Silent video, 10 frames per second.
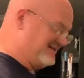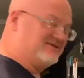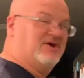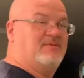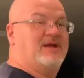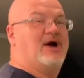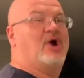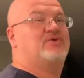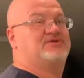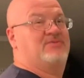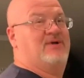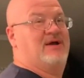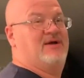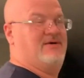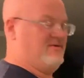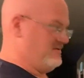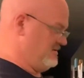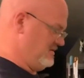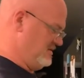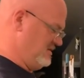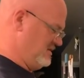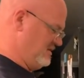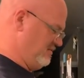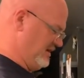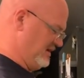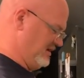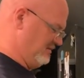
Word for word: is gonna be awesome right here. But um,